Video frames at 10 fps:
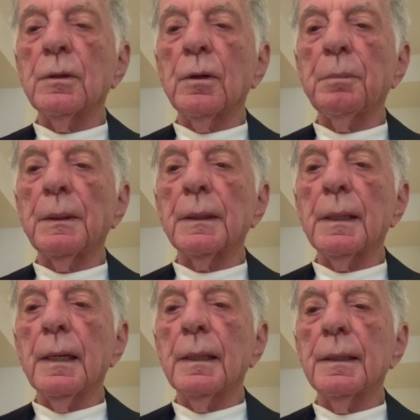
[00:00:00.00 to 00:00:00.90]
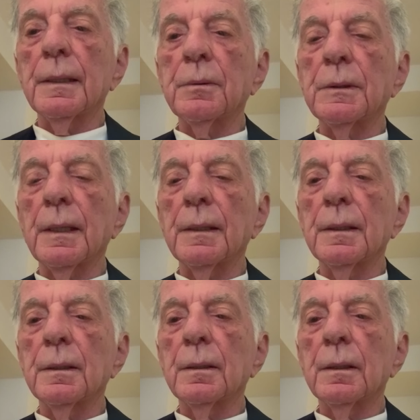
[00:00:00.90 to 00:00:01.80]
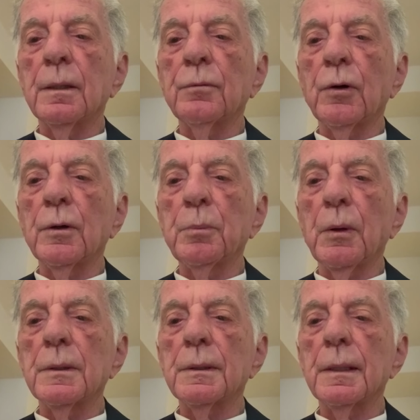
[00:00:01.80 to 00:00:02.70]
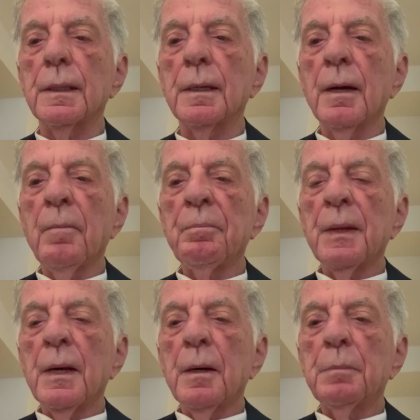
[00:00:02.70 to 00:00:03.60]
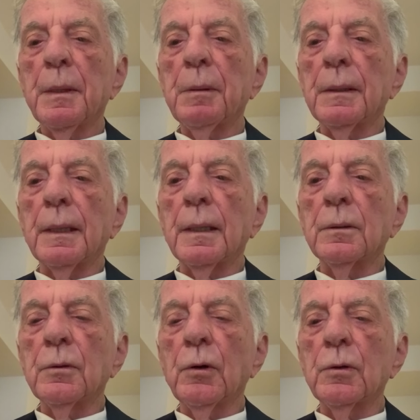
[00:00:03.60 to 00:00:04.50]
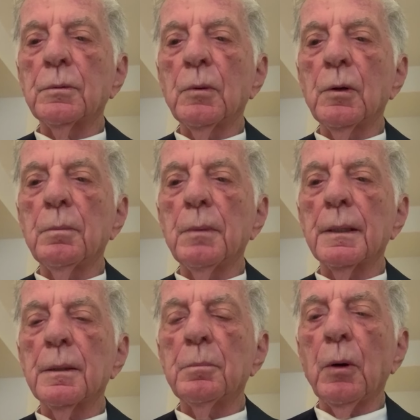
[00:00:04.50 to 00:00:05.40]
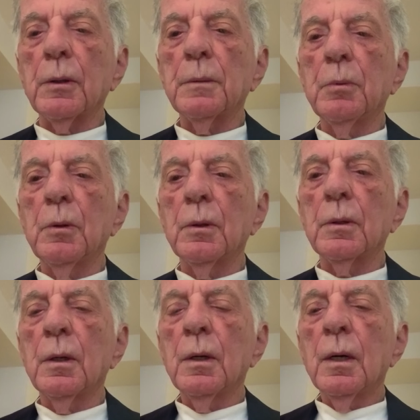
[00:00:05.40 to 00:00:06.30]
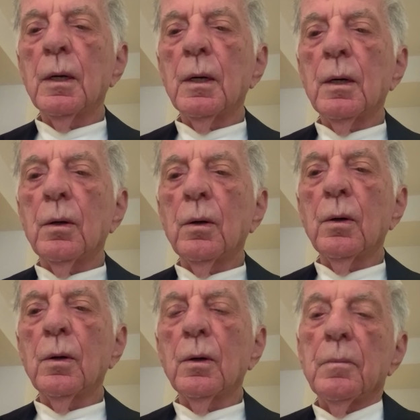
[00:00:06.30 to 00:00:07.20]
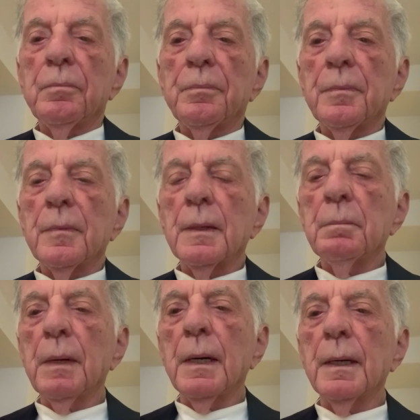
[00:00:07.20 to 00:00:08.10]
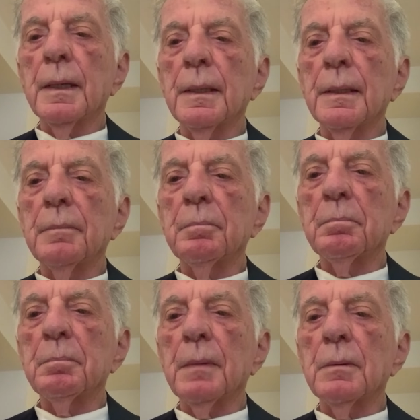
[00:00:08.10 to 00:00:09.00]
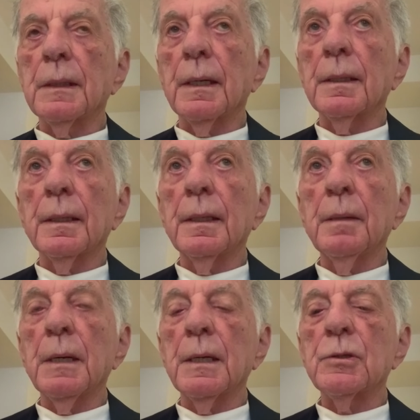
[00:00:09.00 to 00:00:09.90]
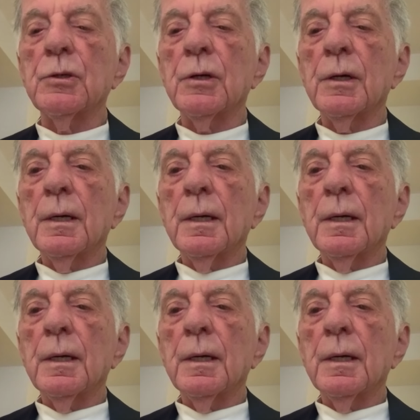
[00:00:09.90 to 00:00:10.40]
is not particularly interested in foreign policy. People tend to vote more by their pocketbook, or by, I would say, the image,